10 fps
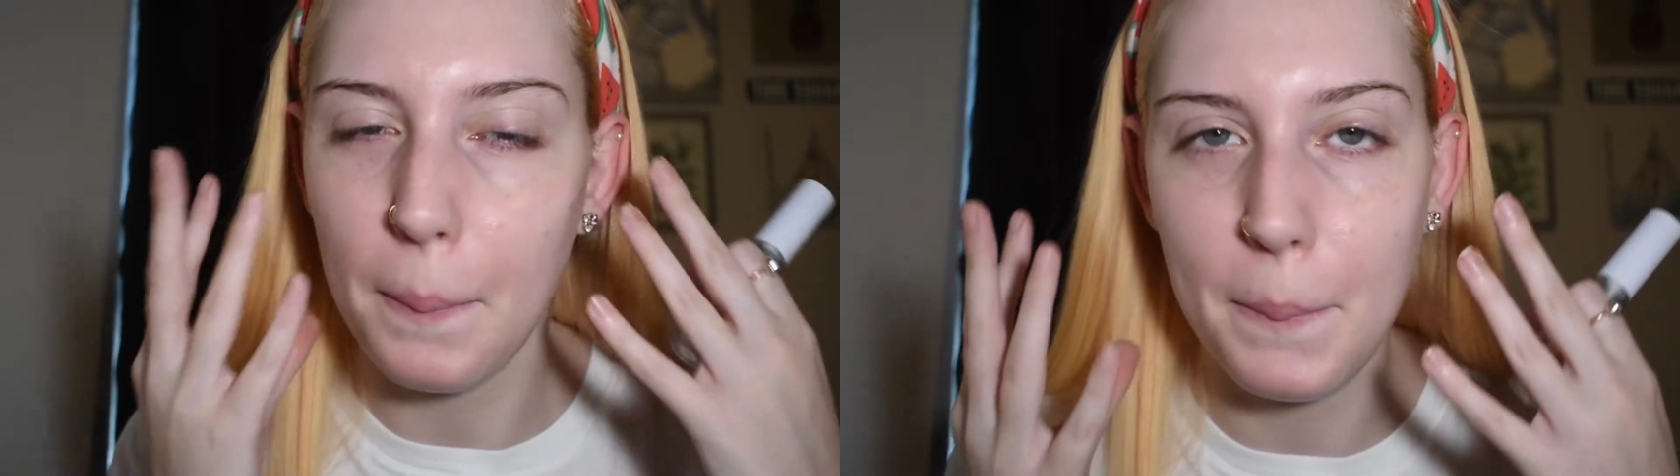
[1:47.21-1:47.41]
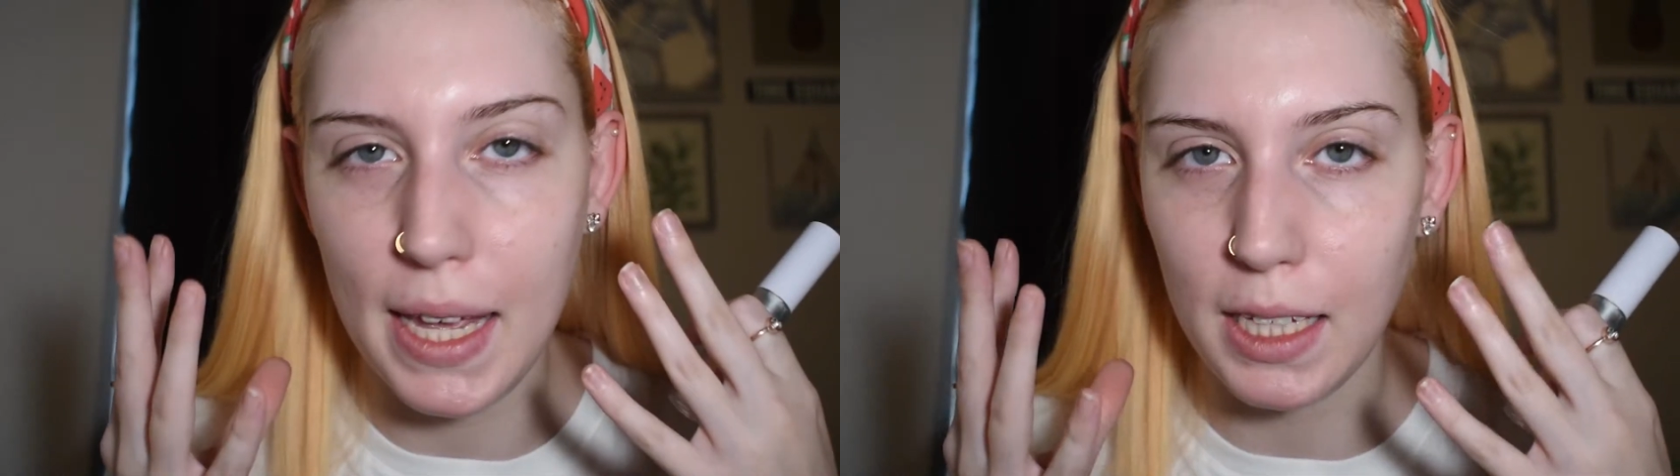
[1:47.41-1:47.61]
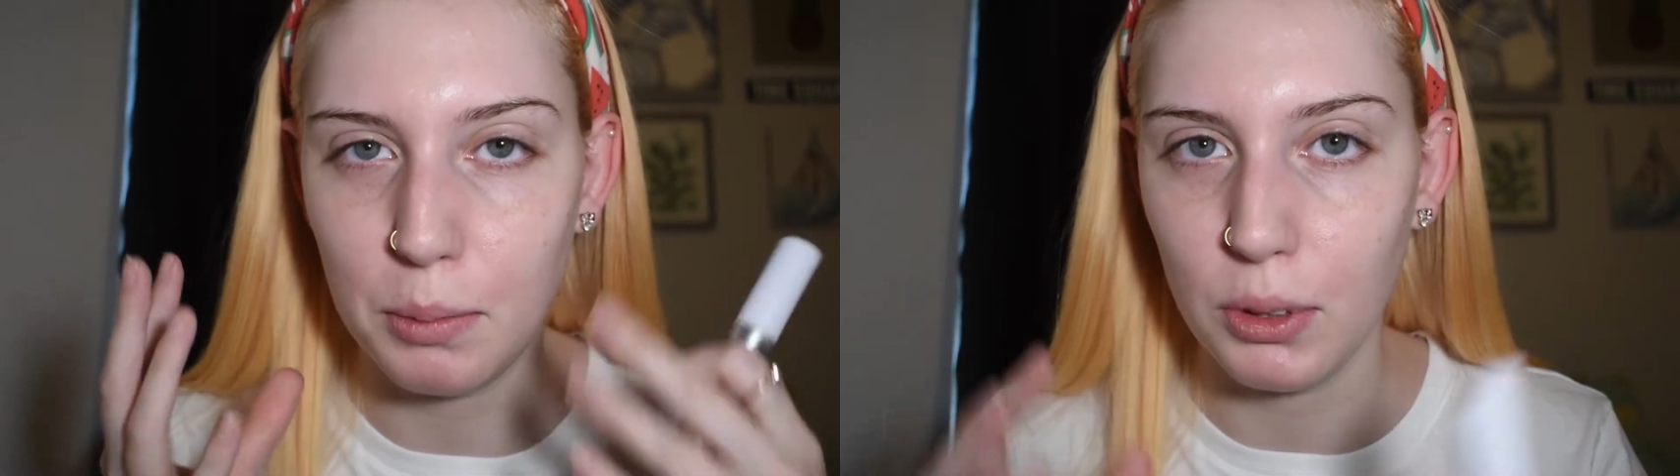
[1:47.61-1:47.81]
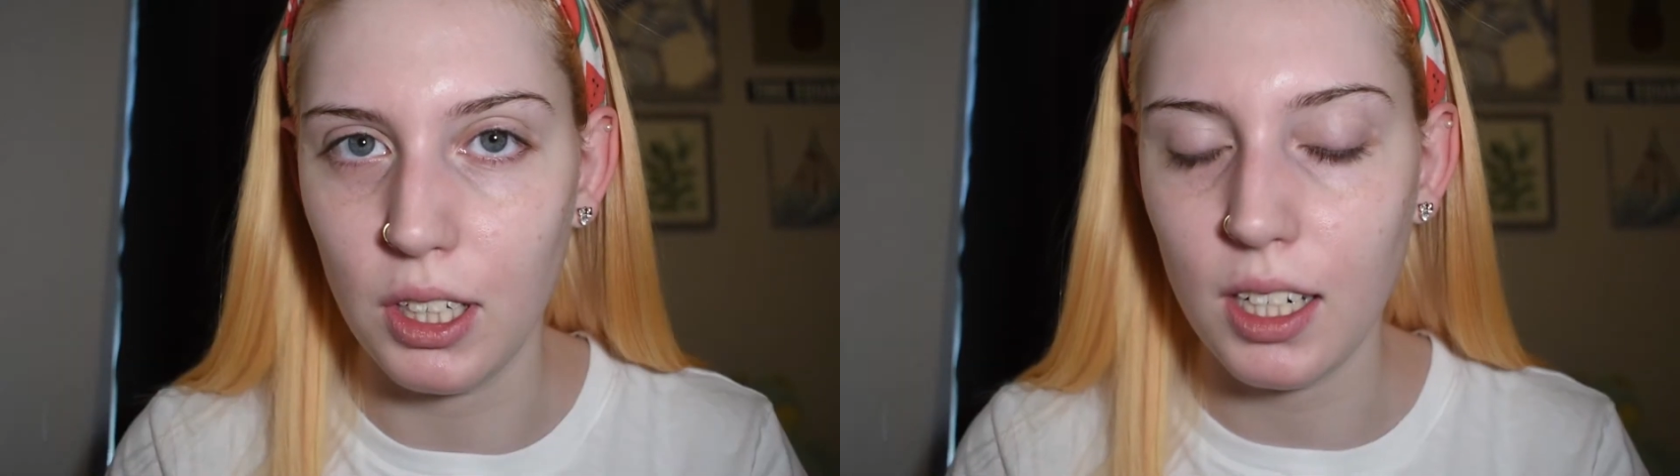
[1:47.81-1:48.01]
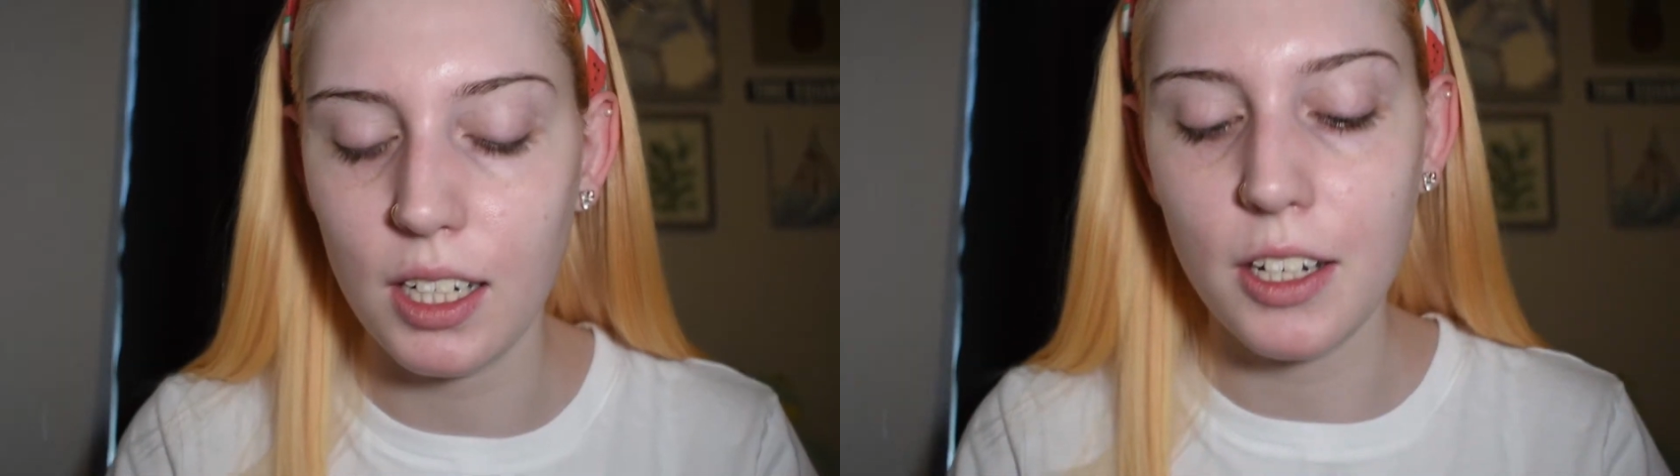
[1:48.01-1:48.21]
makeup
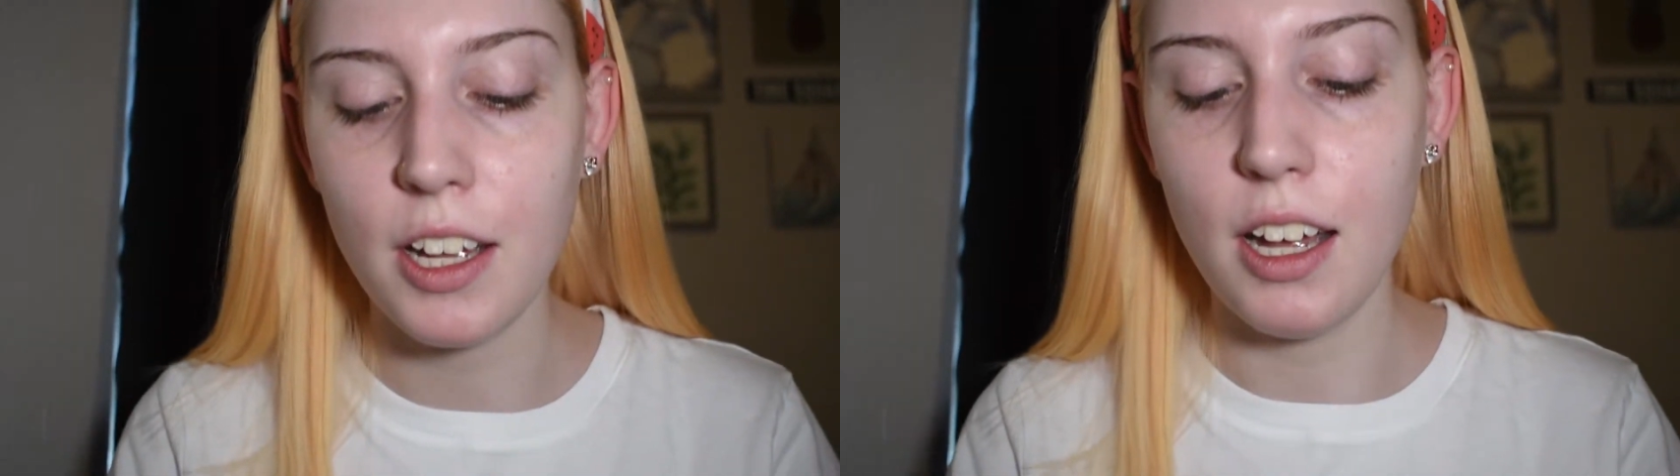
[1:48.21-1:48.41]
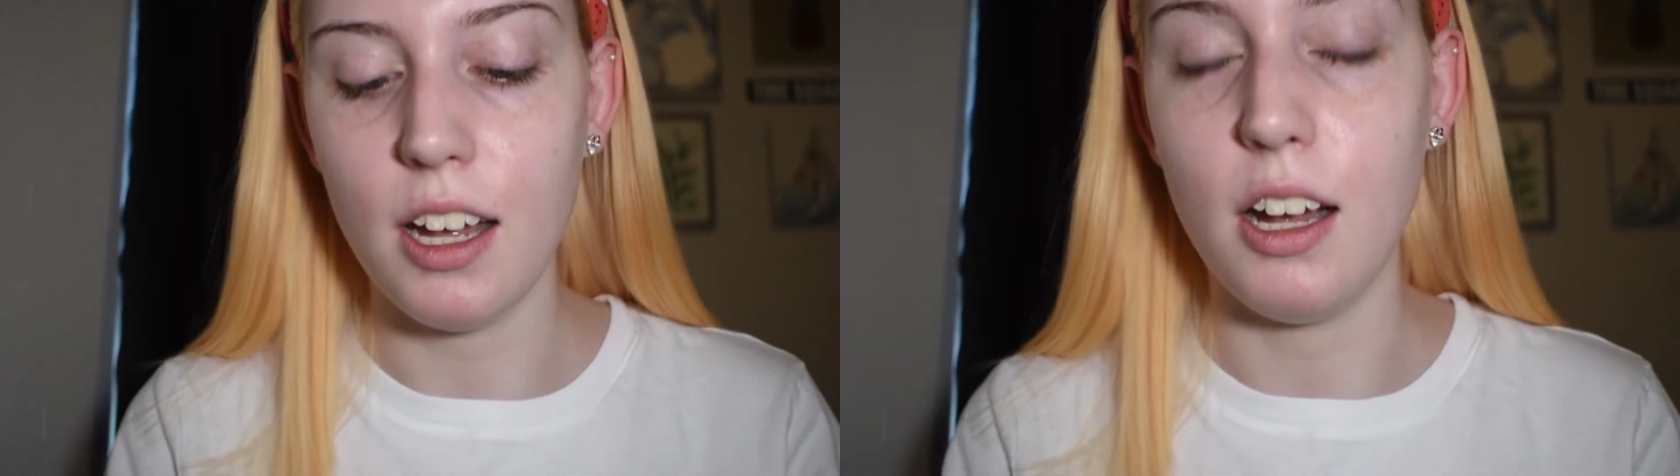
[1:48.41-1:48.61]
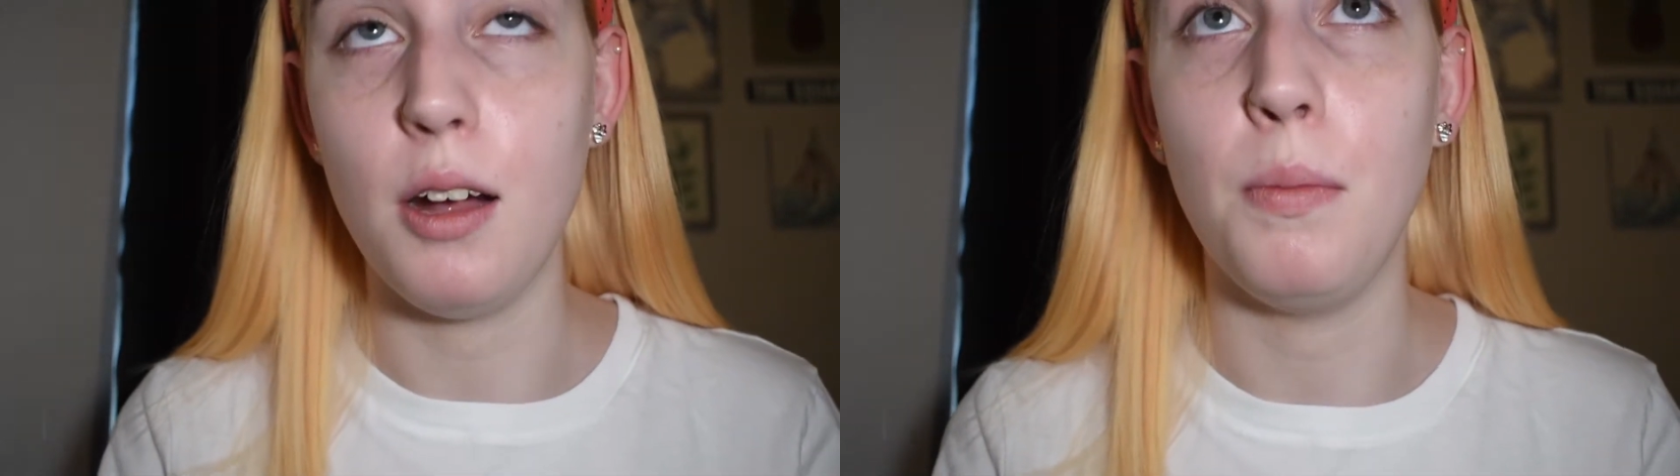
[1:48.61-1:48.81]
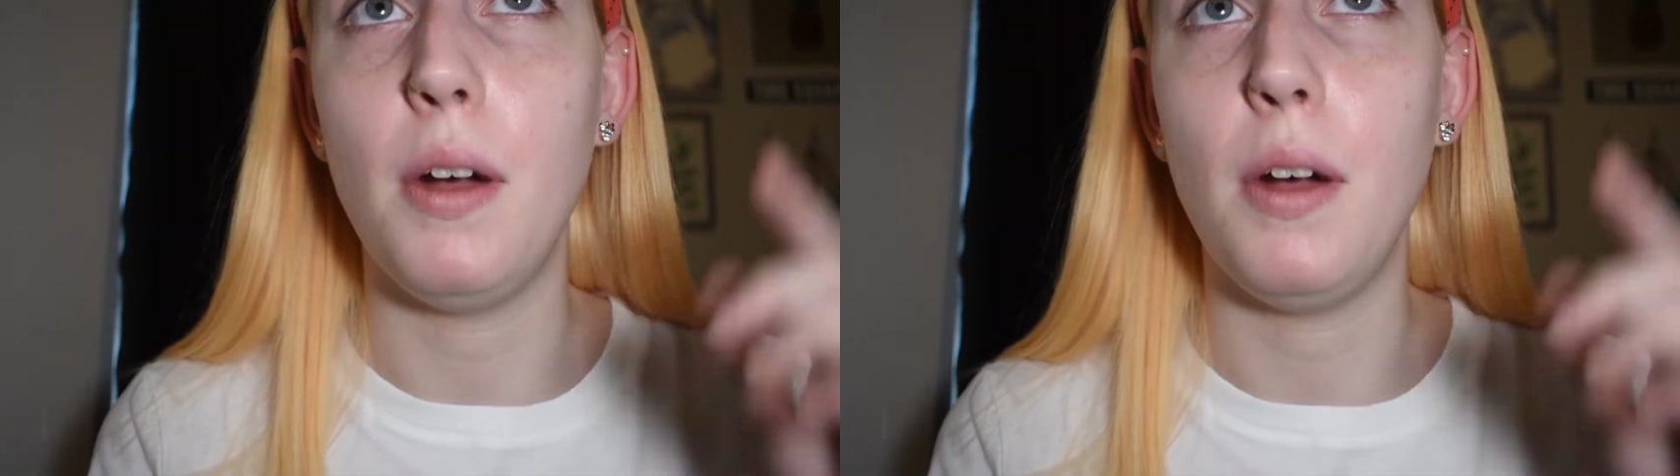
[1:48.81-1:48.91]
look, I'm